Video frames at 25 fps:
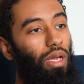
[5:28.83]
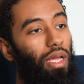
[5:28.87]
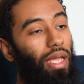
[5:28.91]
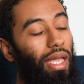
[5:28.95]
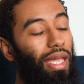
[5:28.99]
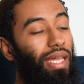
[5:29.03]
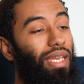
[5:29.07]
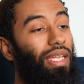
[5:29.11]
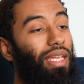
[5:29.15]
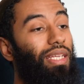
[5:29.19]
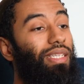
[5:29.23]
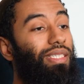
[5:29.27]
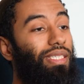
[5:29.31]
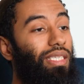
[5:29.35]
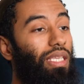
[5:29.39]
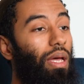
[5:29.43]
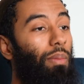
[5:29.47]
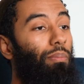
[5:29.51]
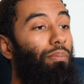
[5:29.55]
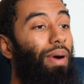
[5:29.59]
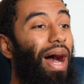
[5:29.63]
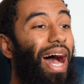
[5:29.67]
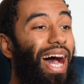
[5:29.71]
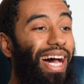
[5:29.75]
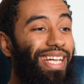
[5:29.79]
It is to
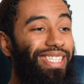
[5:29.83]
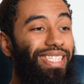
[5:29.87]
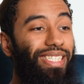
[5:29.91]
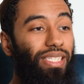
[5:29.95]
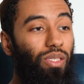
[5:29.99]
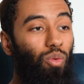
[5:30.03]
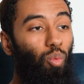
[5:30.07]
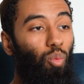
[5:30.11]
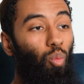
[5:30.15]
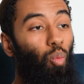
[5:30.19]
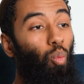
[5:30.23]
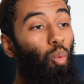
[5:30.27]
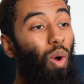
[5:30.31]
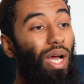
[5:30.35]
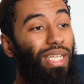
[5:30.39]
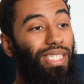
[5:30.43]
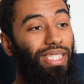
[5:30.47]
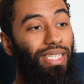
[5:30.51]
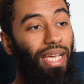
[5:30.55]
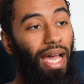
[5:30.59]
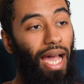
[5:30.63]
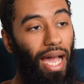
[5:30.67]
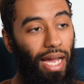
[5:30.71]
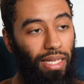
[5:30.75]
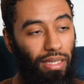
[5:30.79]
pass wet
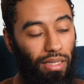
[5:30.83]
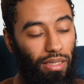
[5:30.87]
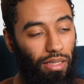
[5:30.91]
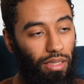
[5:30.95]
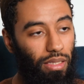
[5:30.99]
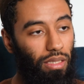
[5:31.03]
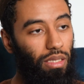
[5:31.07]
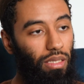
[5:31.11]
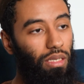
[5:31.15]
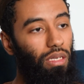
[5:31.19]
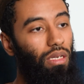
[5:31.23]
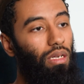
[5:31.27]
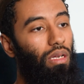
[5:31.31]
hands